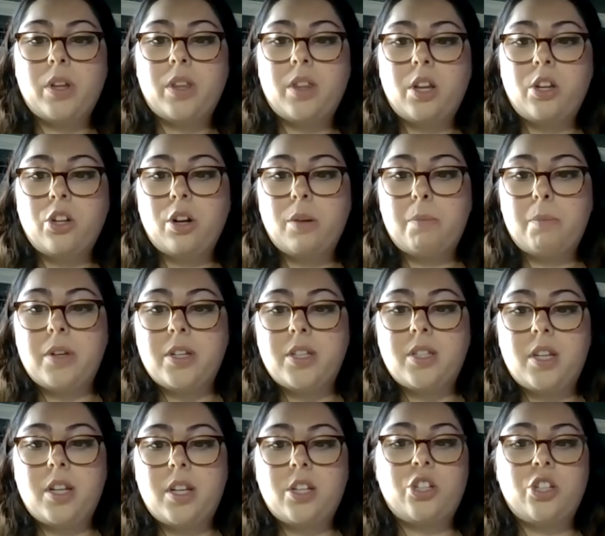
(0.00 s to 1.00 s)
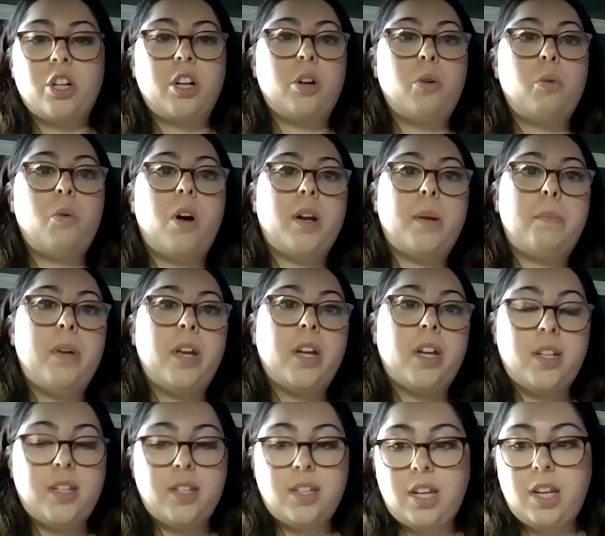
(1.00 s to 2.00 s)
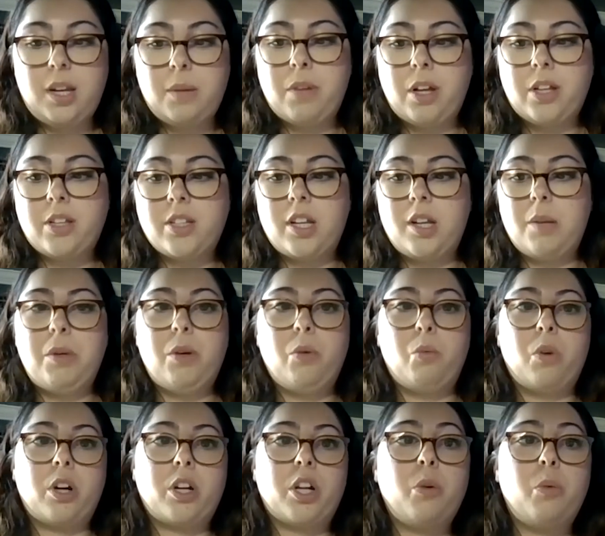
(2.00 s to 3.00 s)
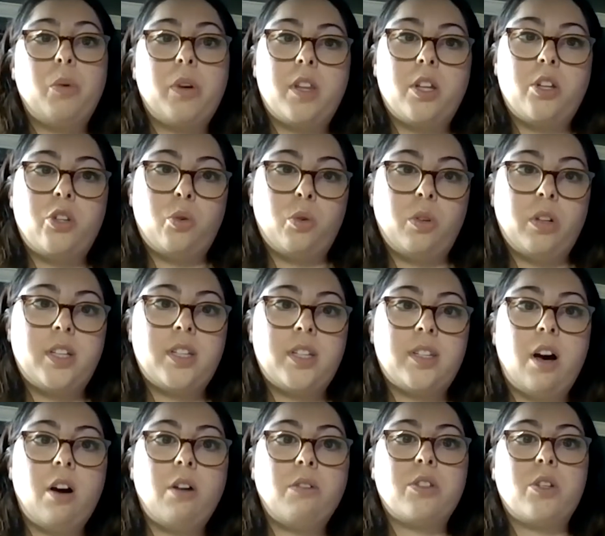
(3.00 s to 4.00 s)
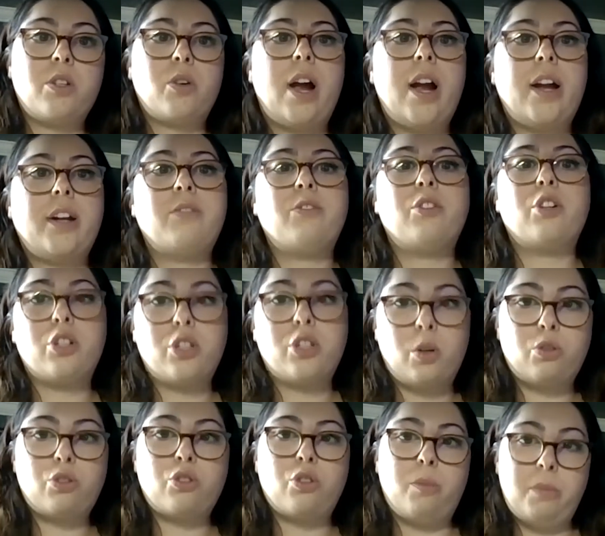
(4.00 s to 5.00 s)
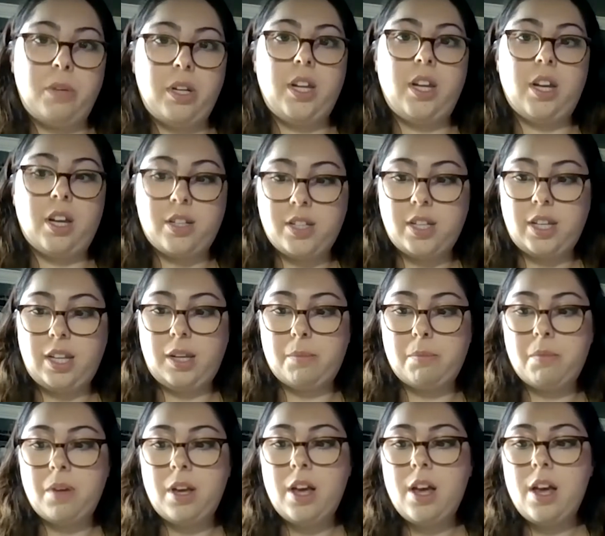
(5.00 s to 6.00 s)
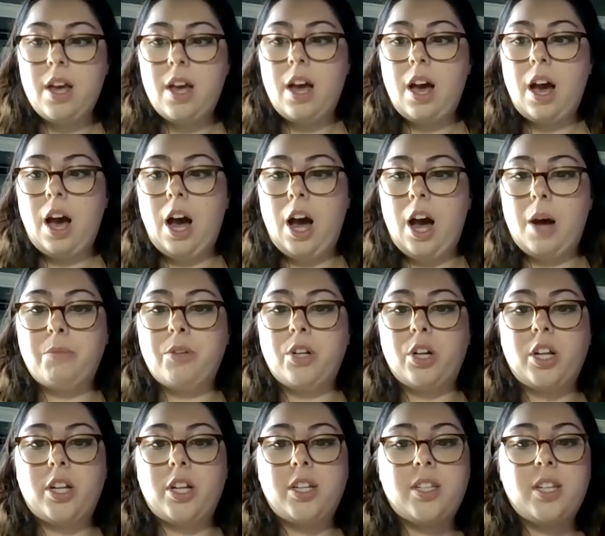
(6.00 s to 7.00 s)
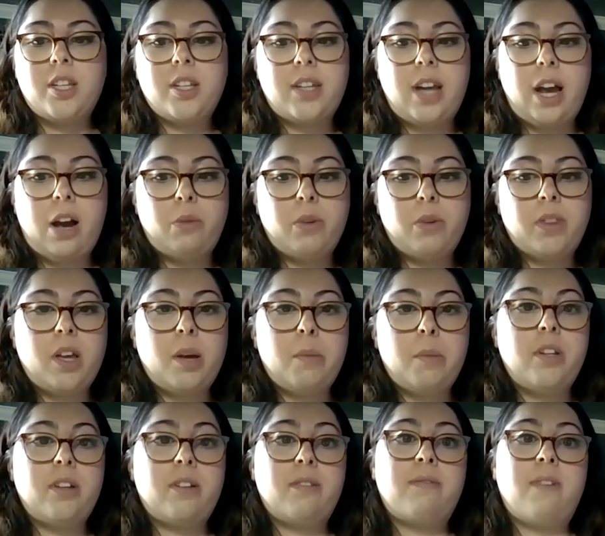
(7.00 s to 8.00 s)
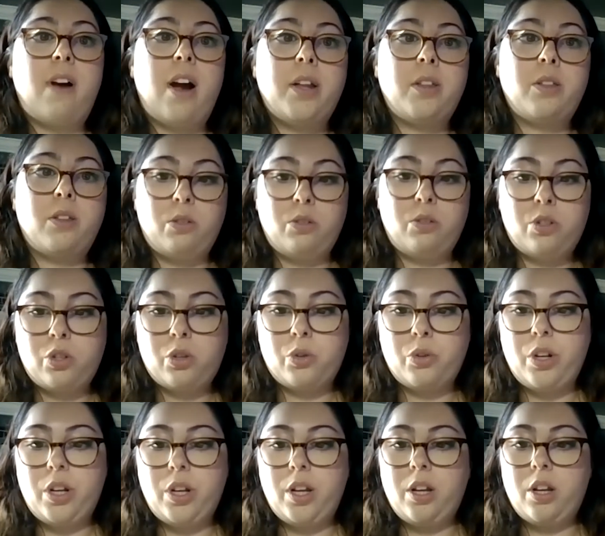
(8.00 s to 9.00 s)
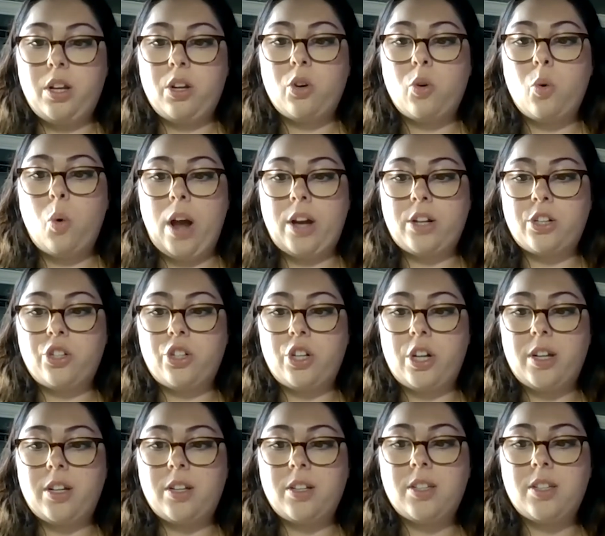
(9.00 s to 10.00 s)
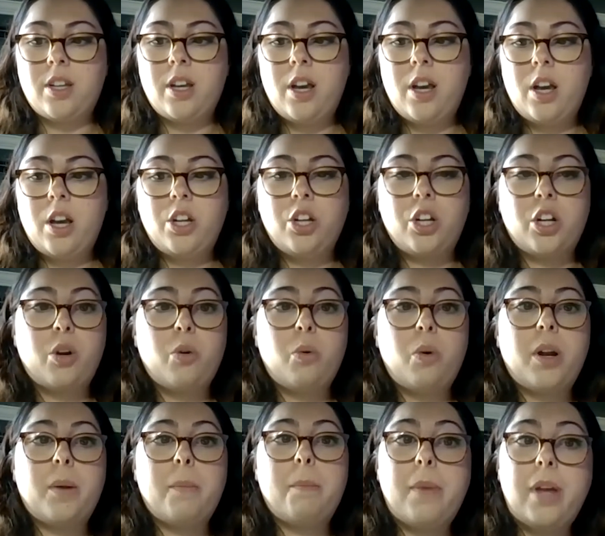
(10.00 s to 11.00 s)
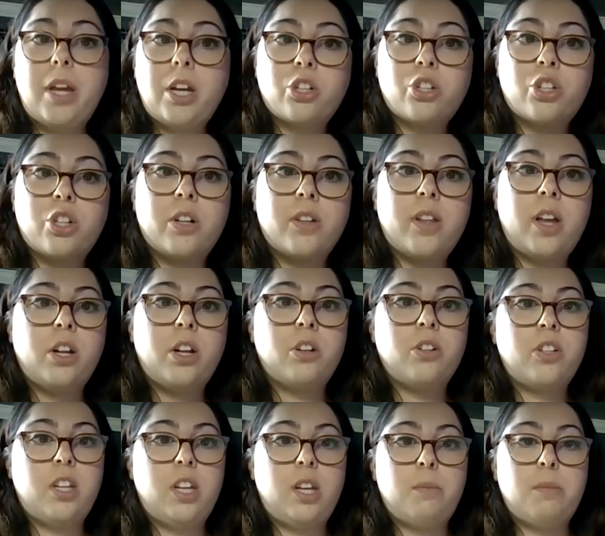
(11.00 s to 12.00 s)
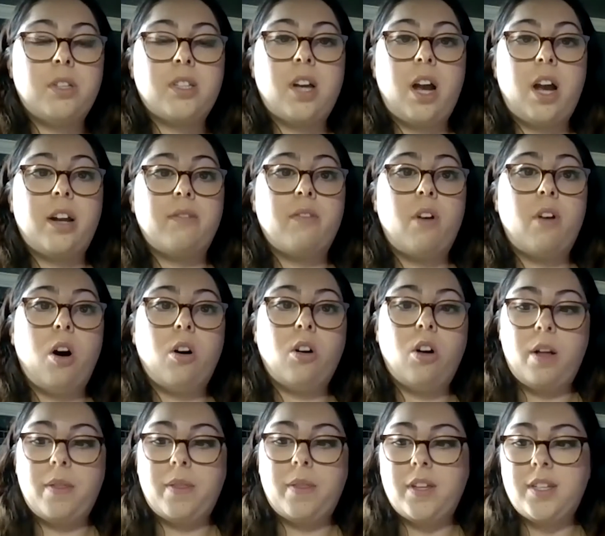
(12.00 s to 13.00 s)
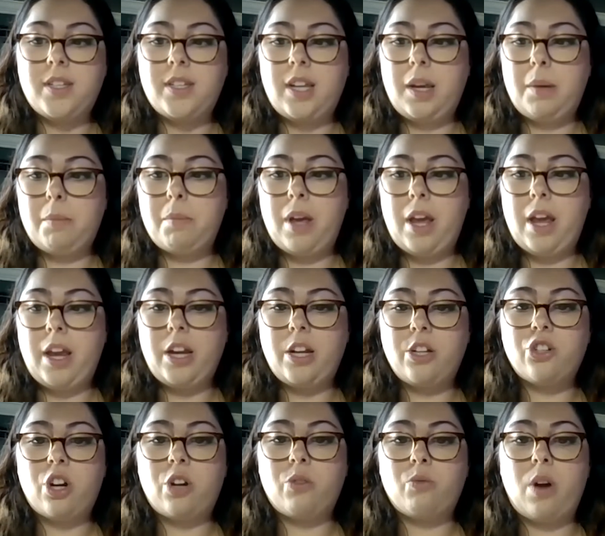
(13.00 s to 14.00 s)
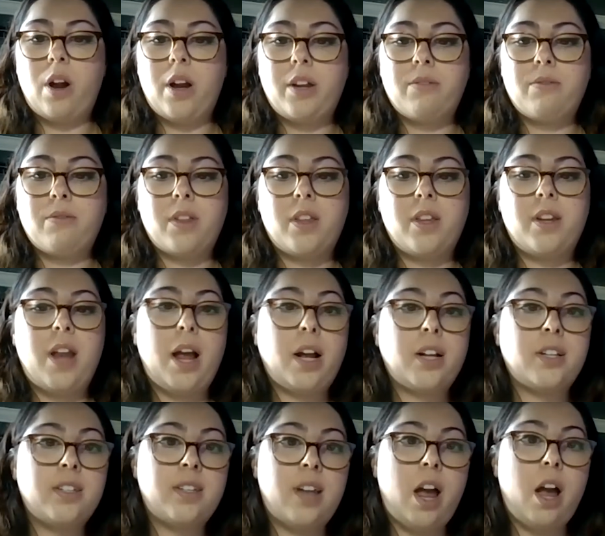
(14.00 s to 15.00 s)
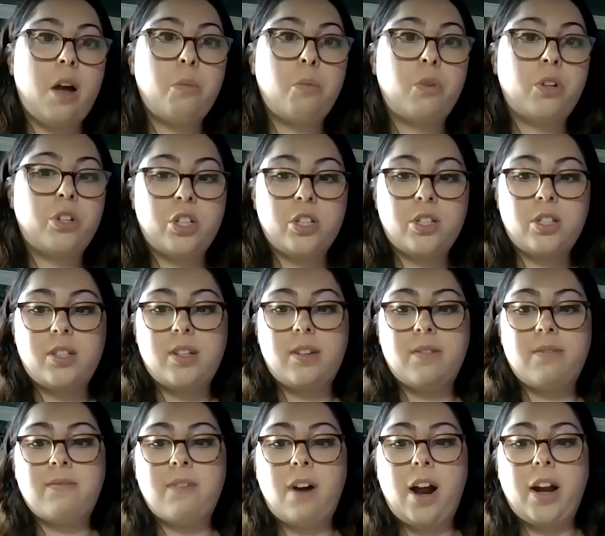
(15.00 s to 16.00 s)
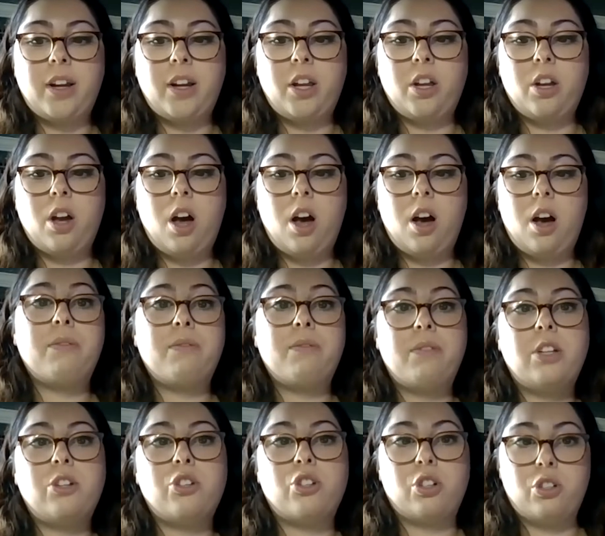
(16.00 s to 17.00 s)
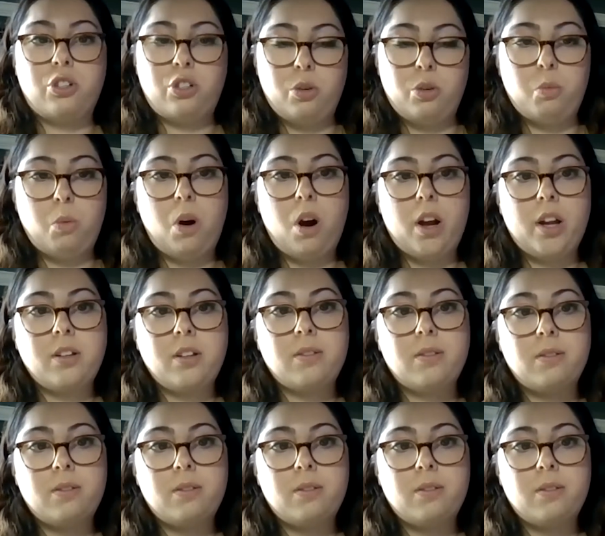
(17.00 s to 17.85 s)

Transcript: within your business, you're going to want to pick a team that's going to be working with the tool itself. So kind of your social media team. You're going to sit down with them and define those 3 questions. You're going to want to make sure that your team is kind of all on the same page and ready for the next step, which is defining what features you want.